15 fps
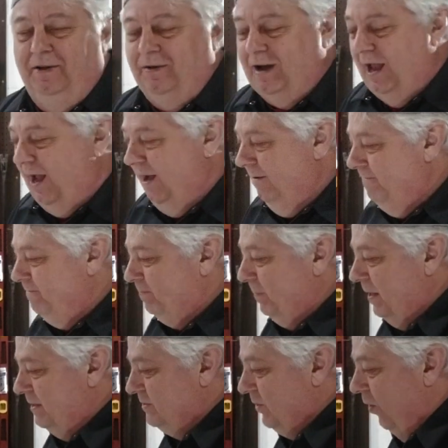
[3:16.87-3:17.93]
okay
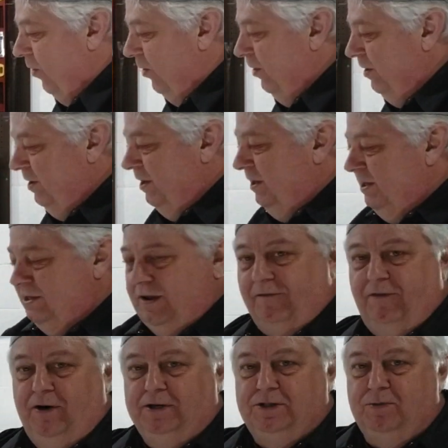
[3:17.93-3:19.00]
so the
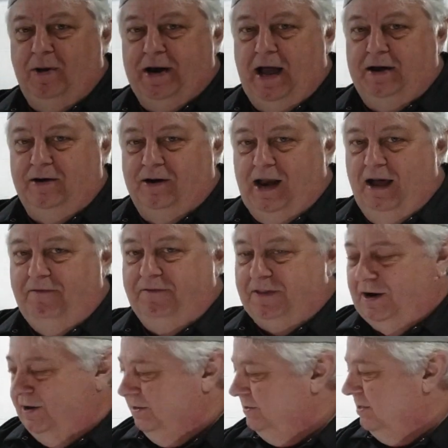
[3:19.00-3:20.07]
first one on your left
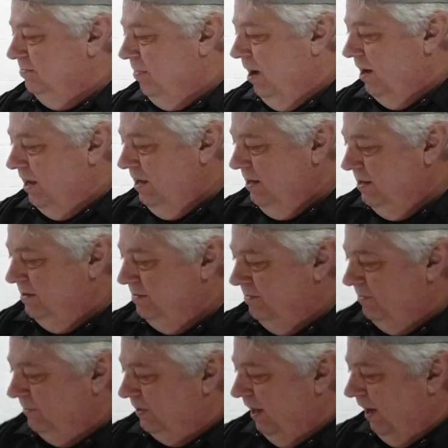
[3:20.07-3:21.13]
there is Muddy,
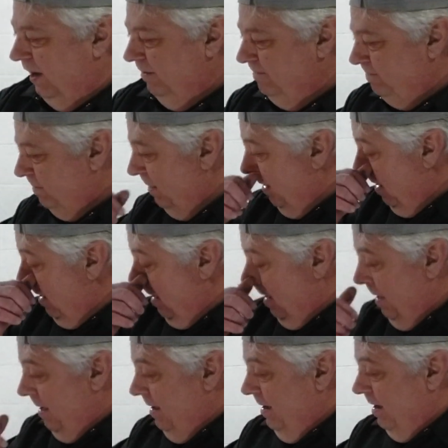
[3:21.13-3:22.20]
okay?
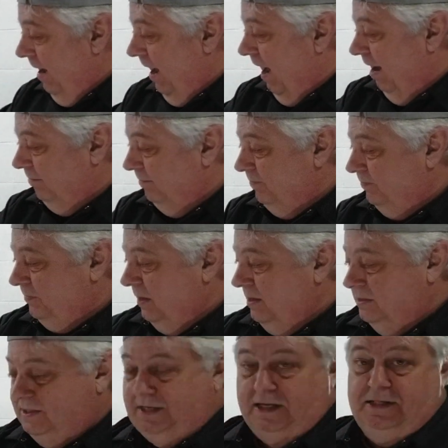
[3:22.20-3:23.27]
Um,
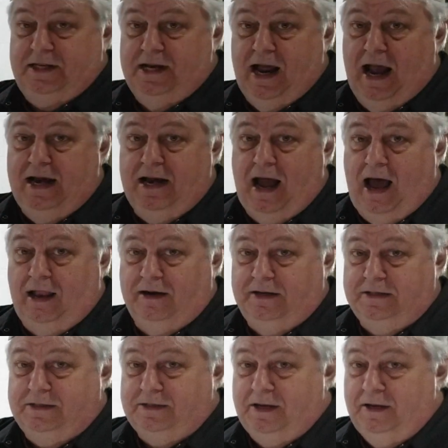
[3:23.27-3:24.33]

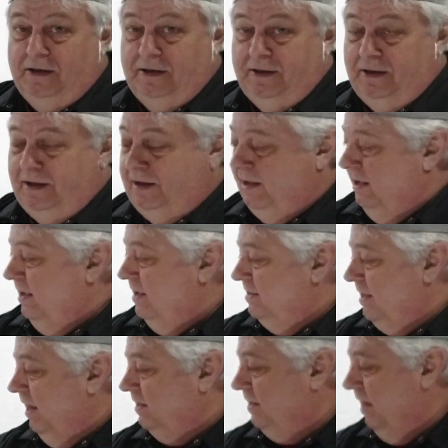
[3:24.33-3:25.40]
$69
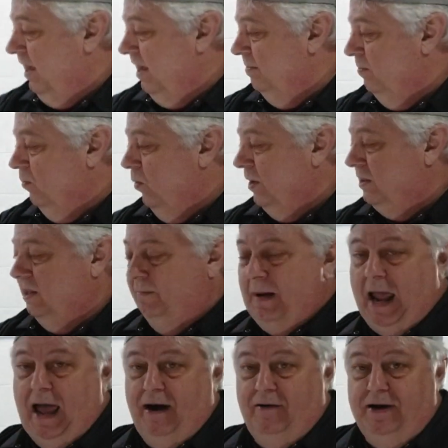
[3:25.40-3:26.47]
that came with the
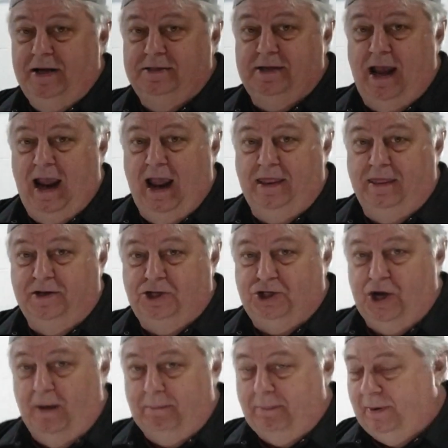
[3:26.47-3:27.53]
batteries and the
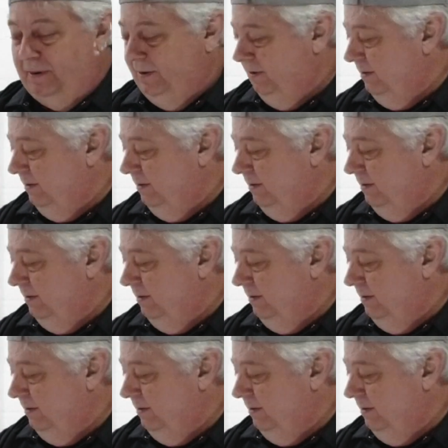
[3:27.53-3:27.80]
chip.